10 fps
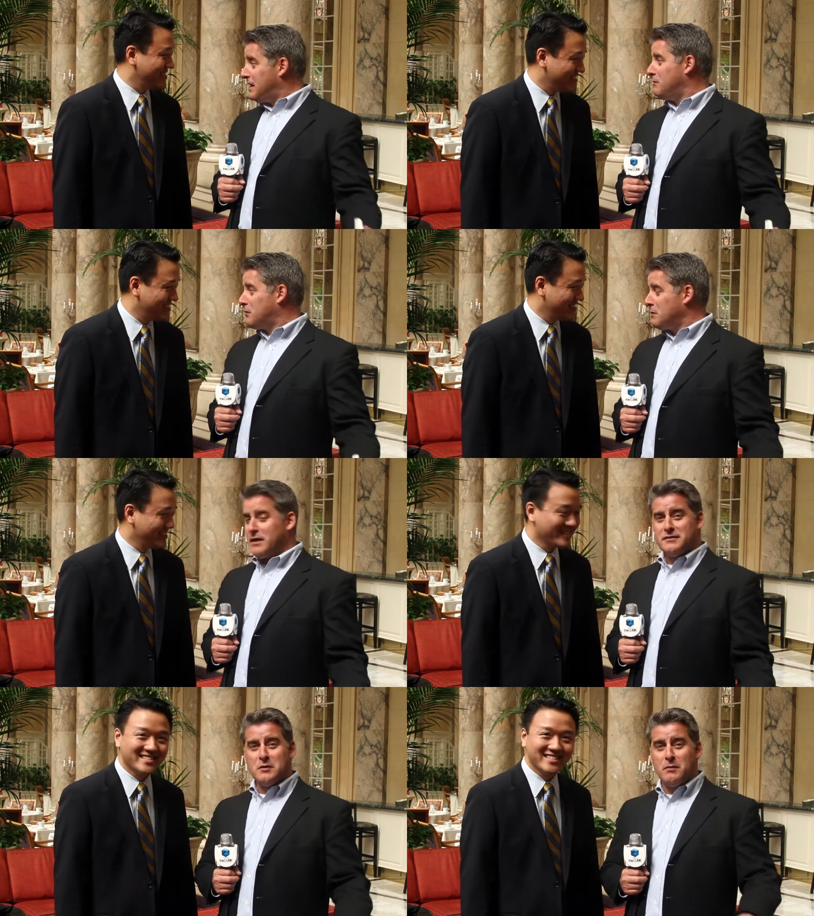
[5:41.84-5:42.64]
Speaker 1: team's been
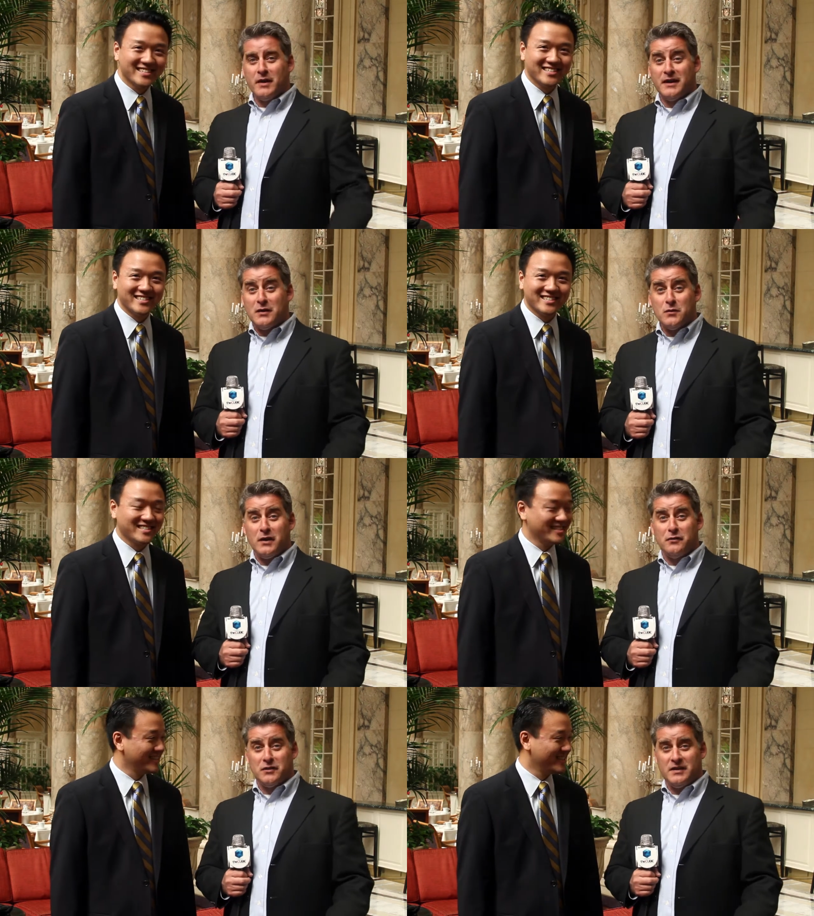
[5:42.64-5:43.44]
busting their butt, getting
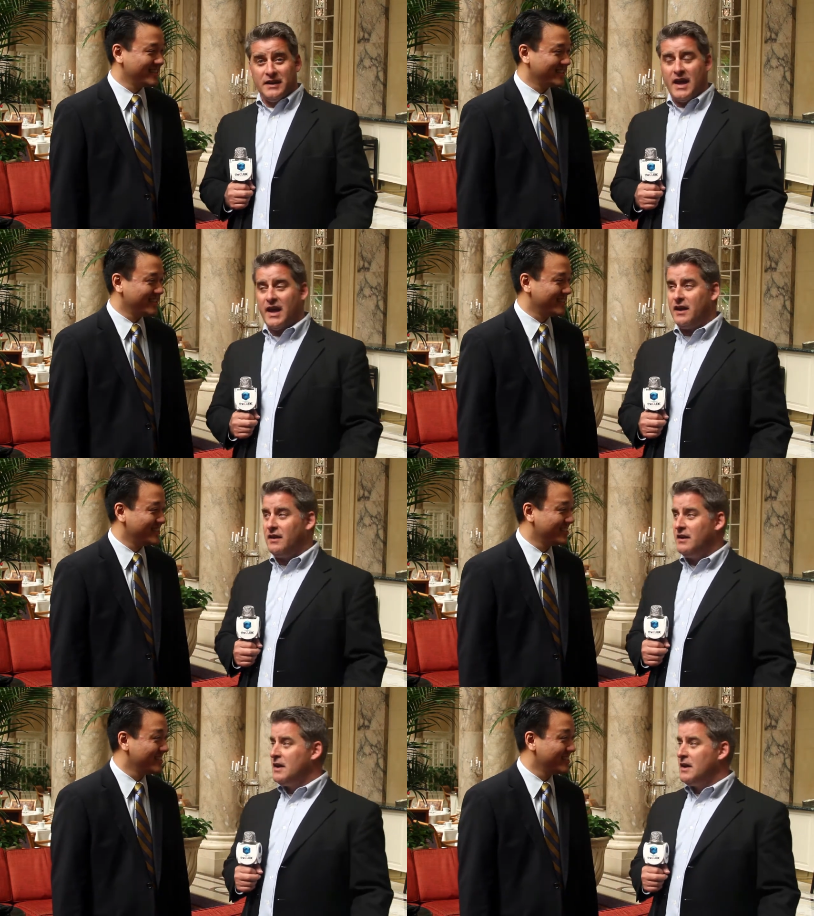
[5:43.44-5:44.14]
ready for today.